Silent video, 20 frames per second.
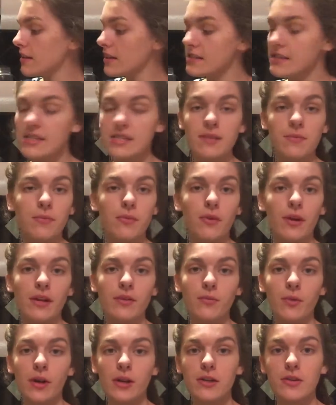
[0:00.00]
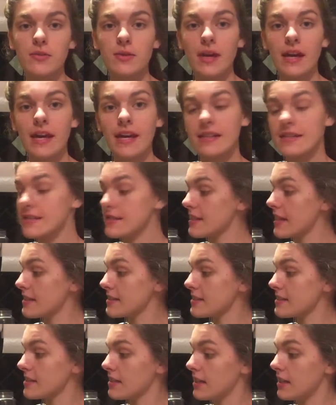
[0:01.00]
this is the point where you can
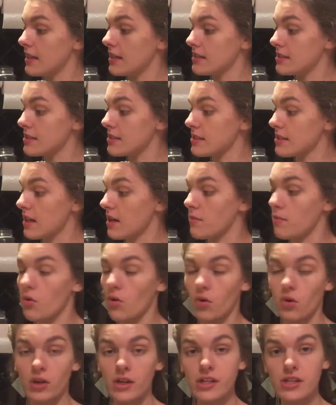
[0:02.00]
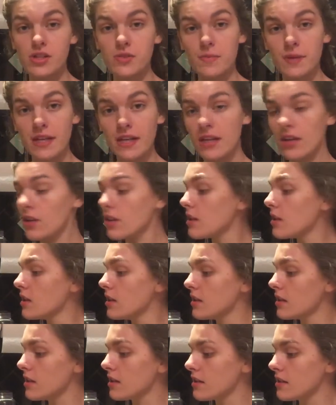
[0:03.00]
zest in some orange peel
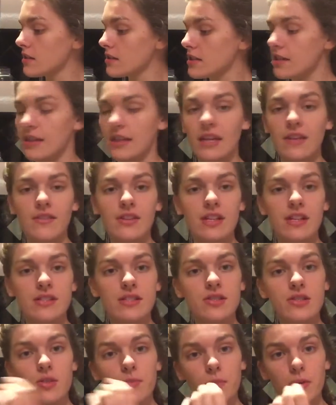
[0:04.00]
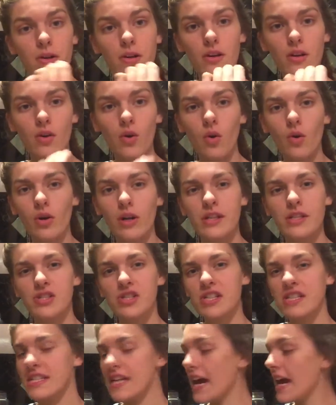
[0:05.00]
to give it a super
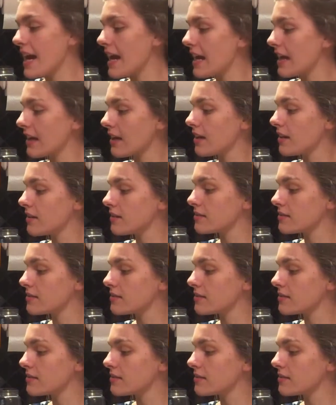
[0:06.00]
orangey tang.